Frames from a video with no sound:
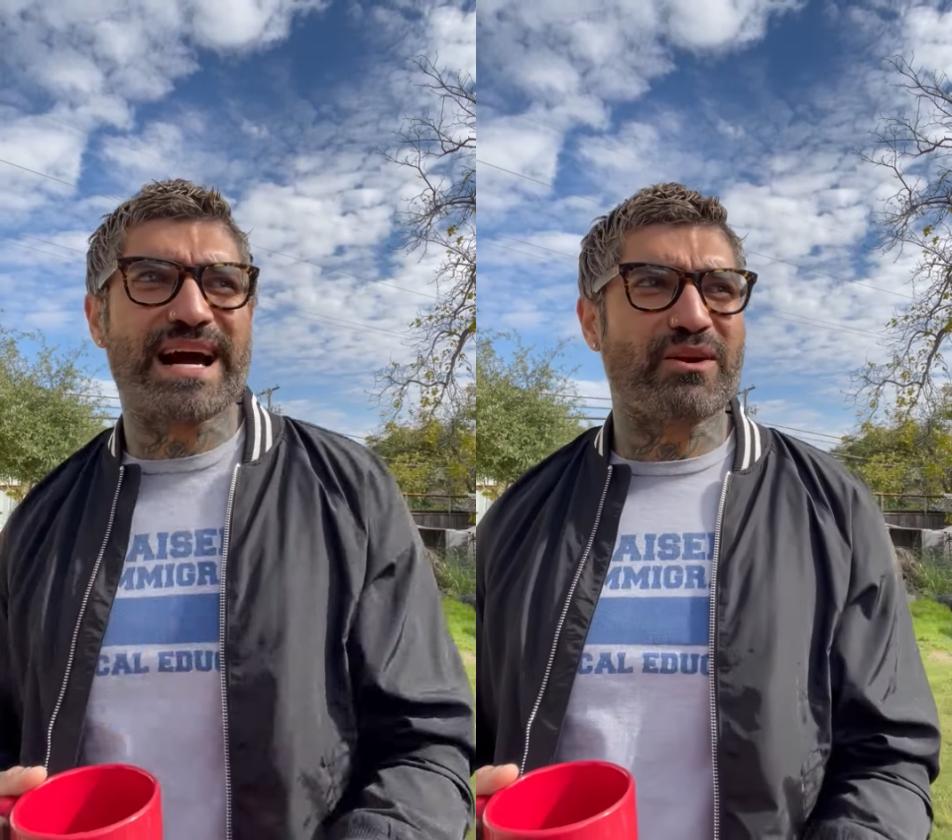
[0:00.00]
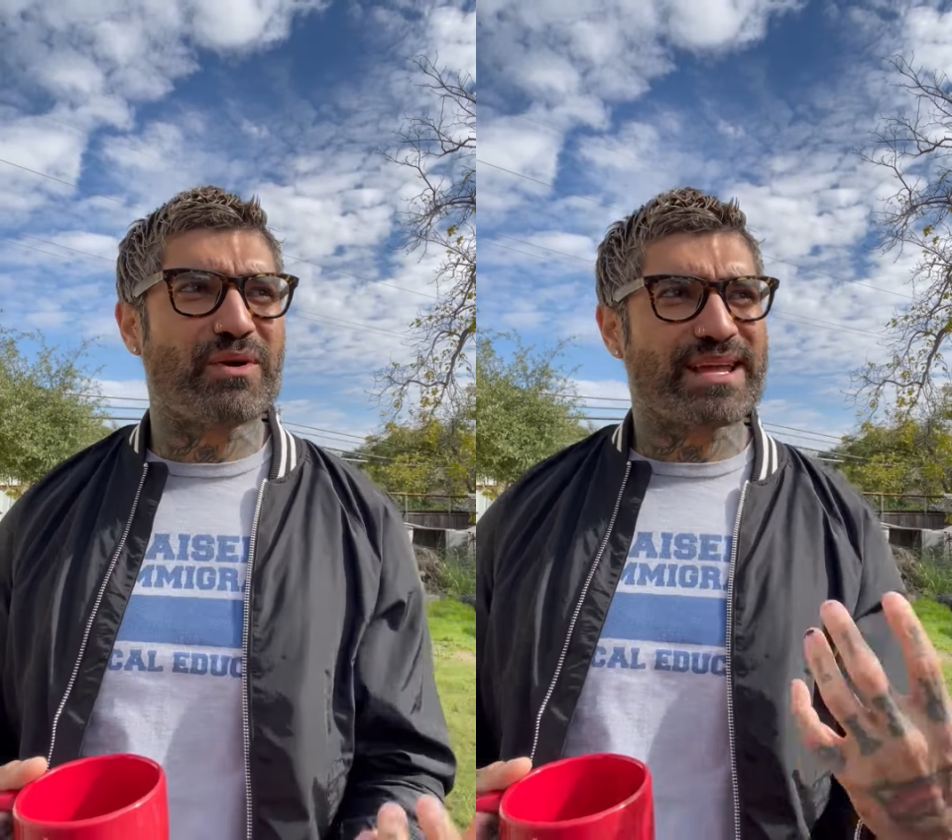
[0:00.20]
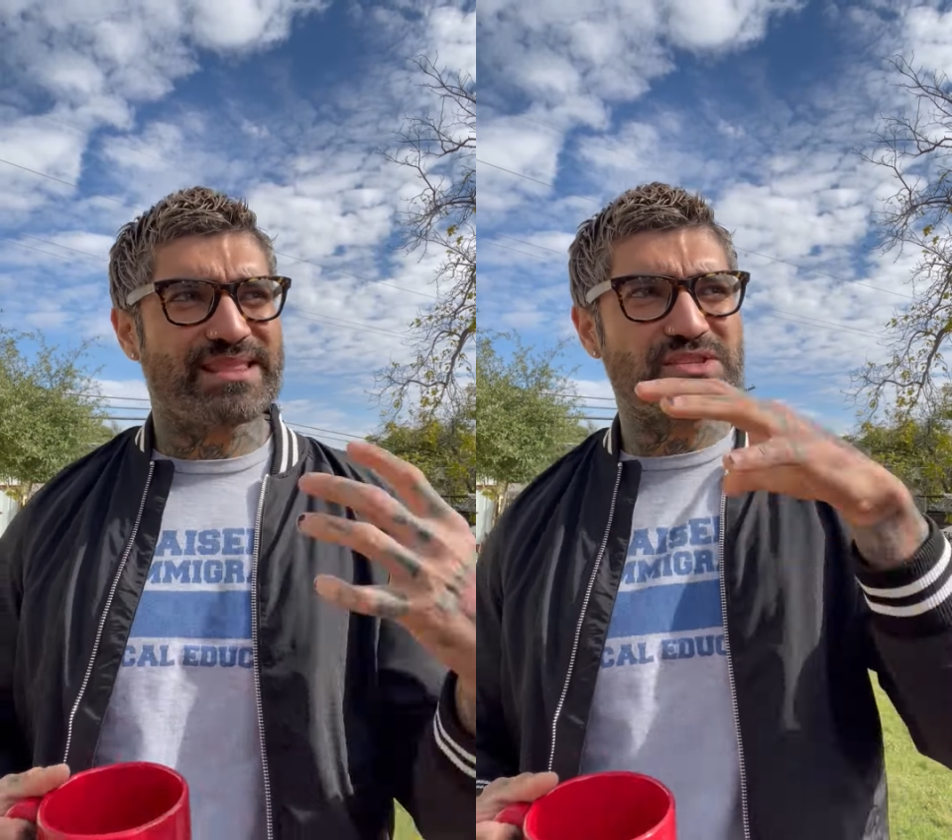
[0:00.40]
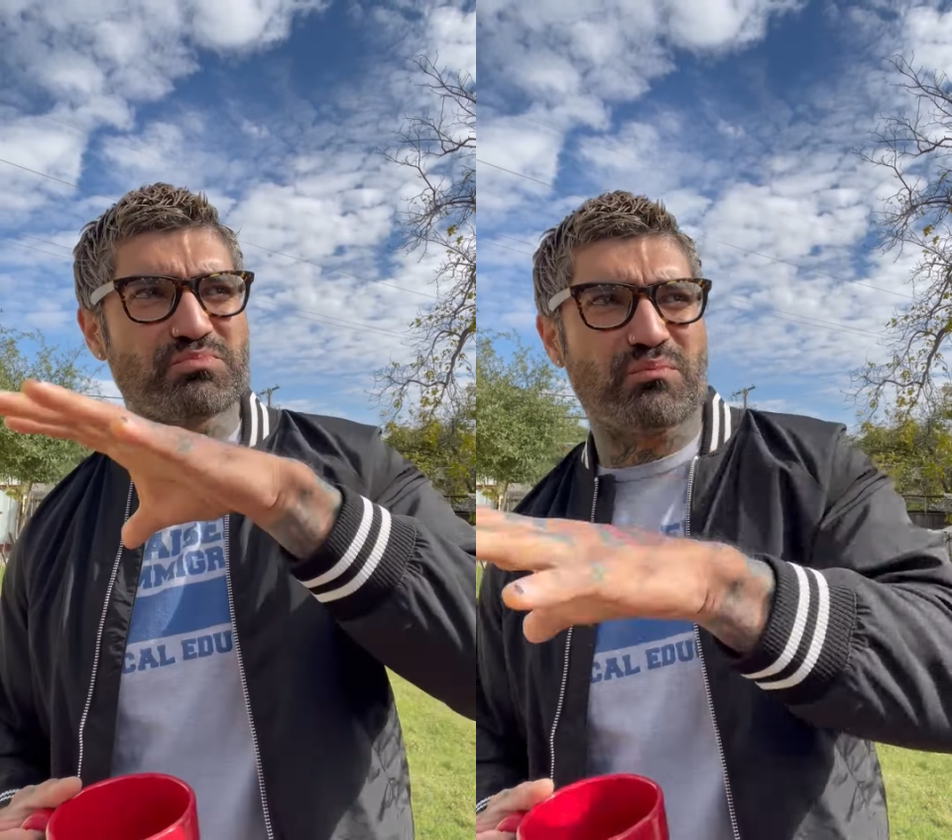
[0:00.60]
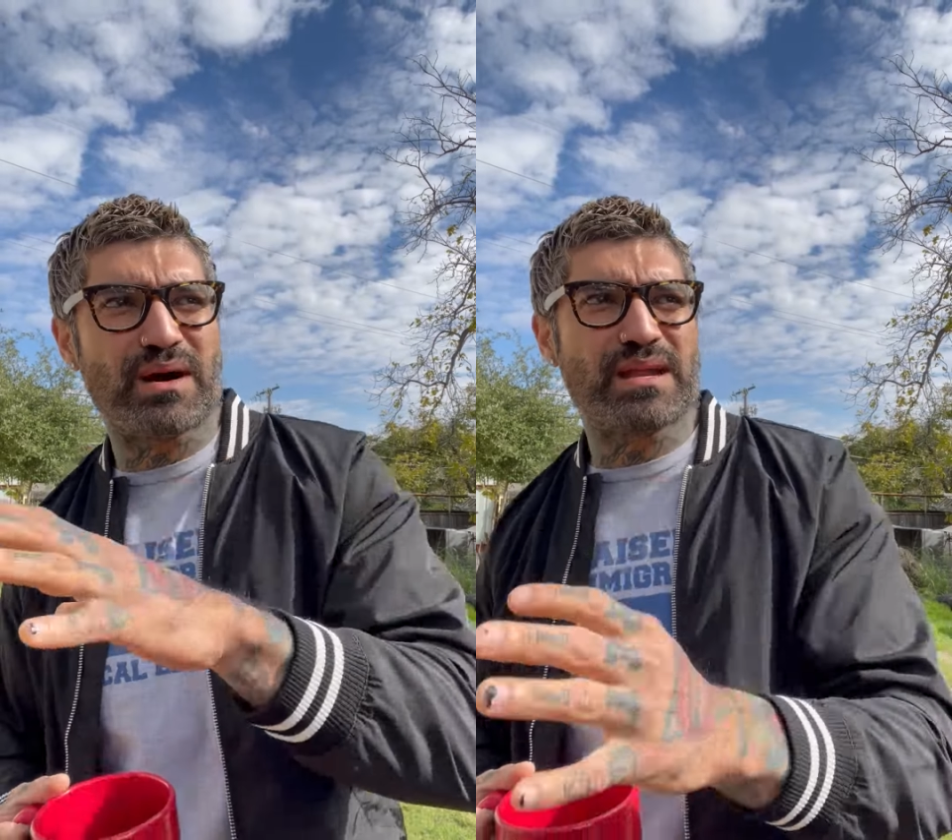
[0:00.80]
How do I get this
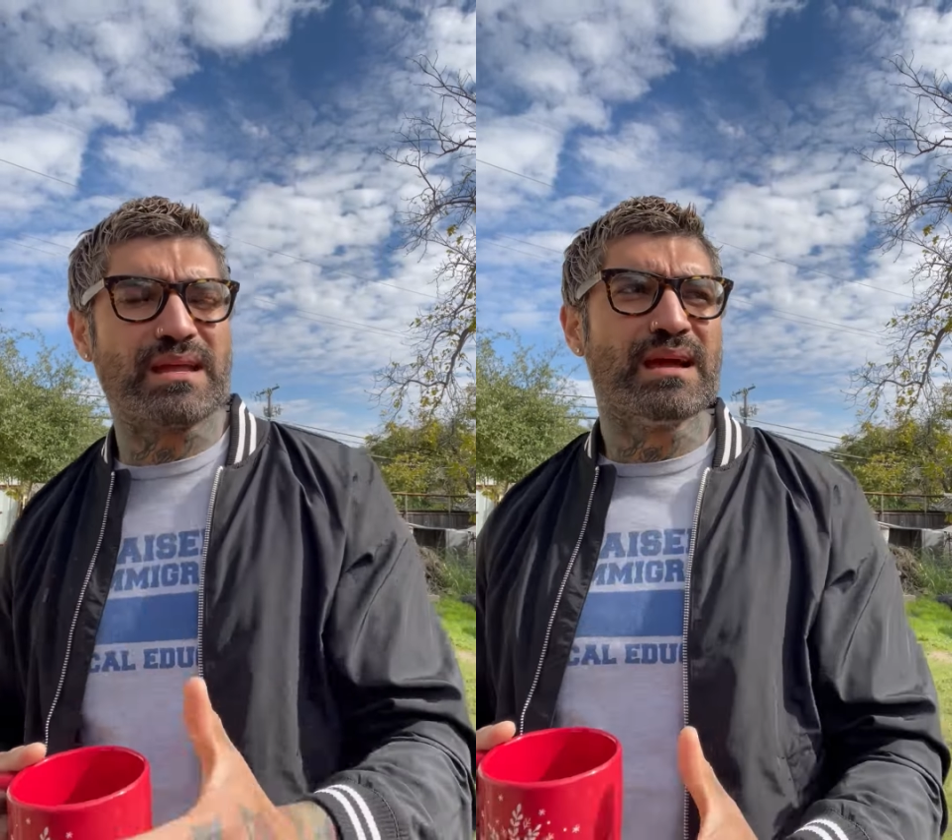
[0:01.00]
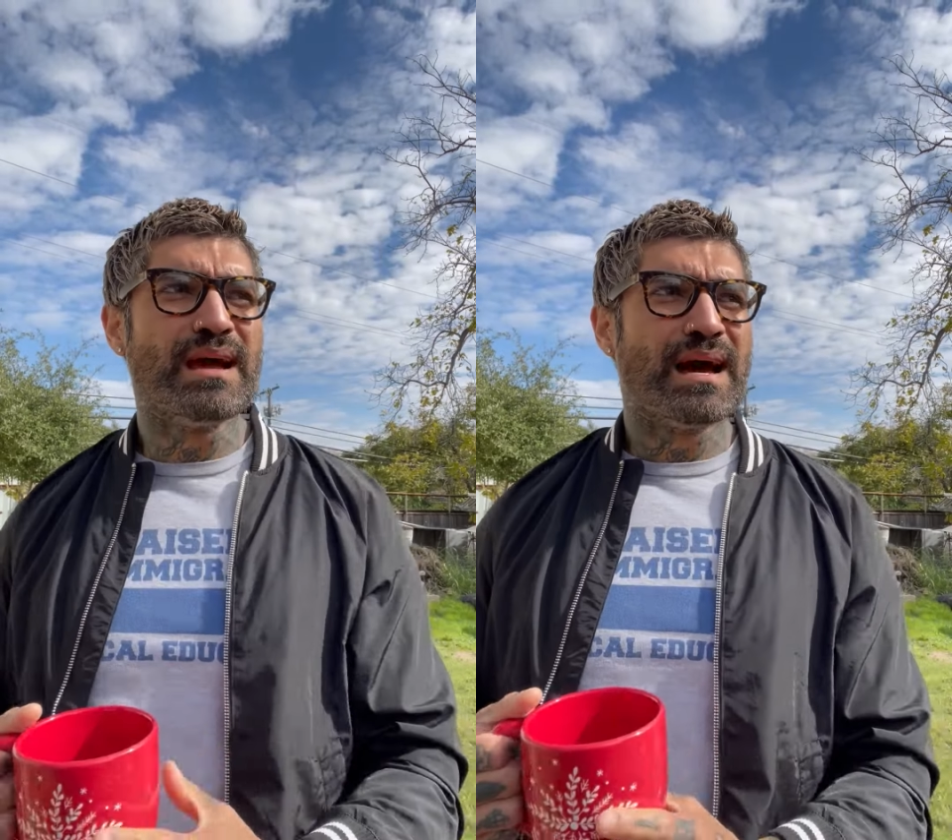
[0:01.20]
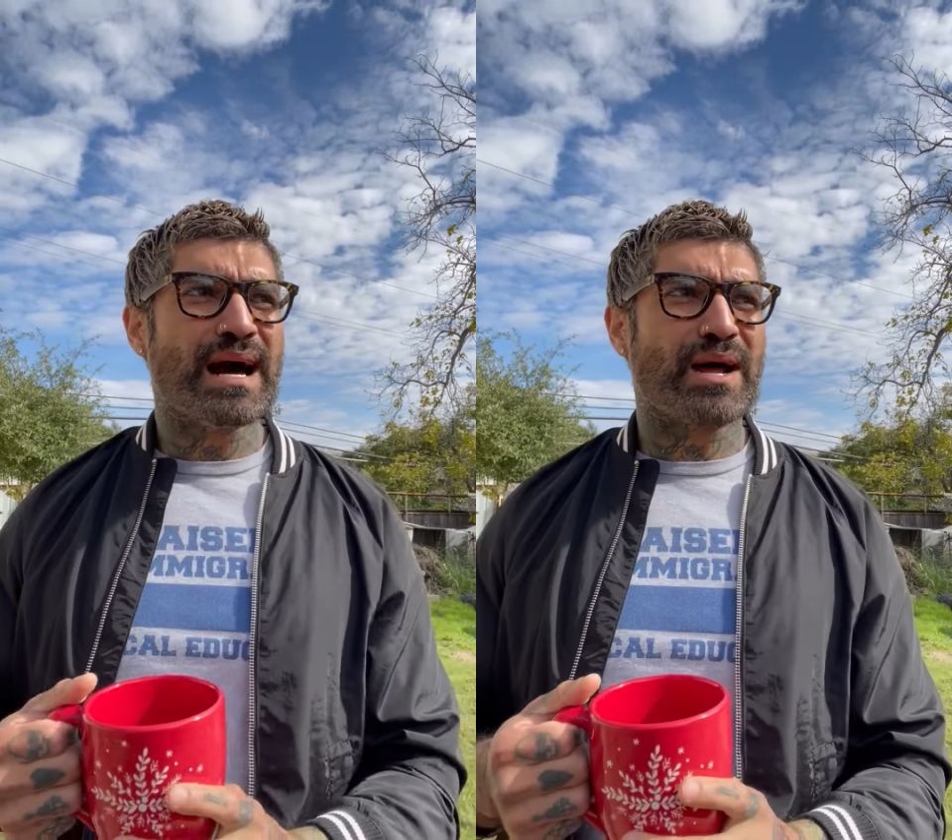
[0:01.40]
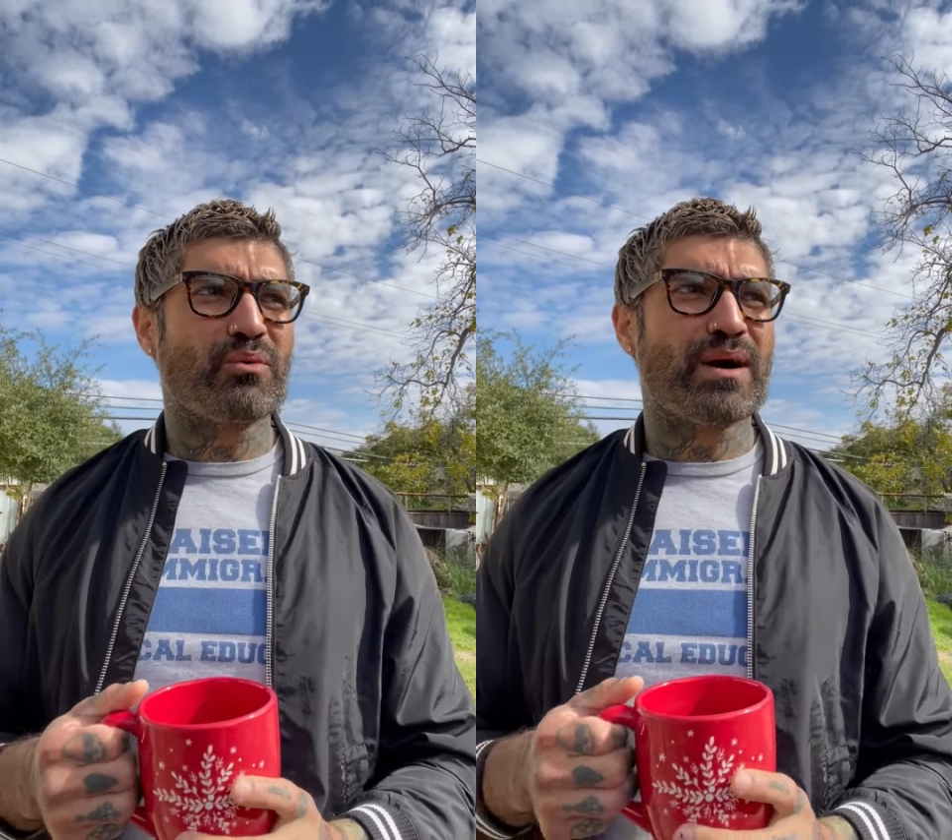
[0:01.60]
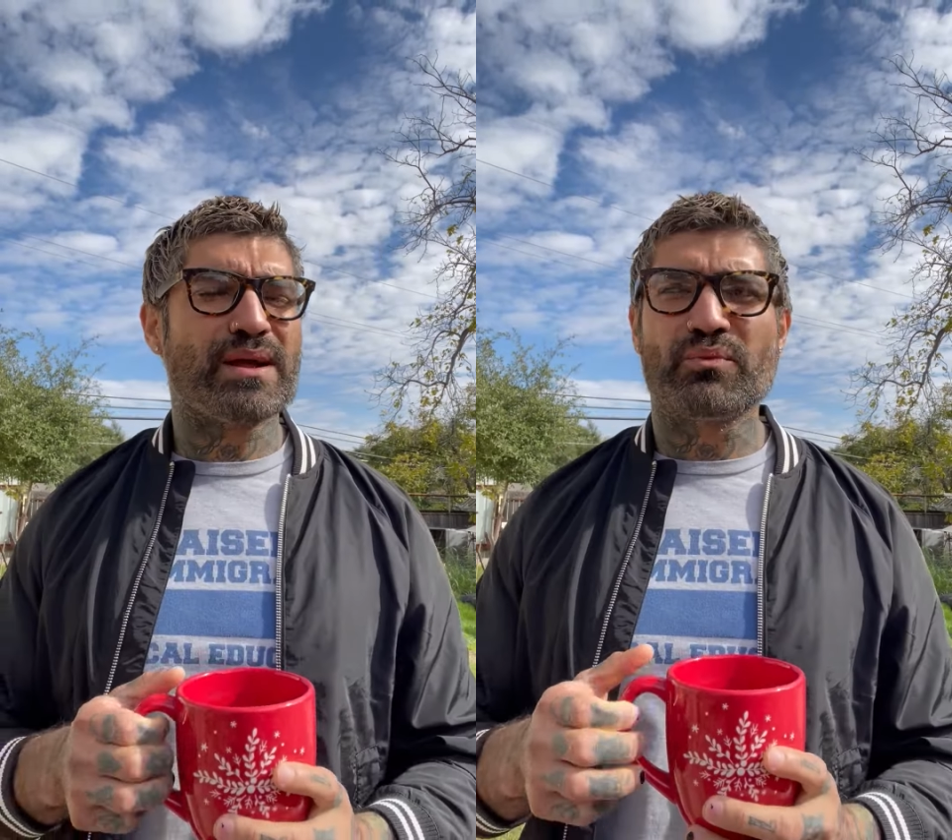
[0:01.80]
money? How
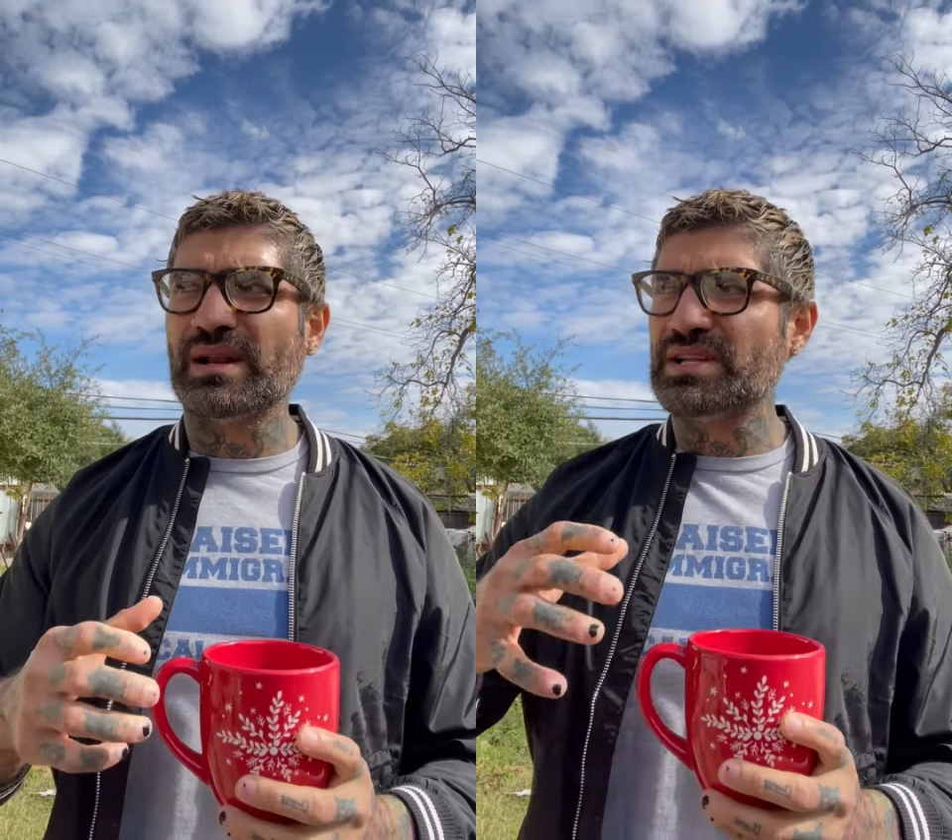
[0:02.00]
do I really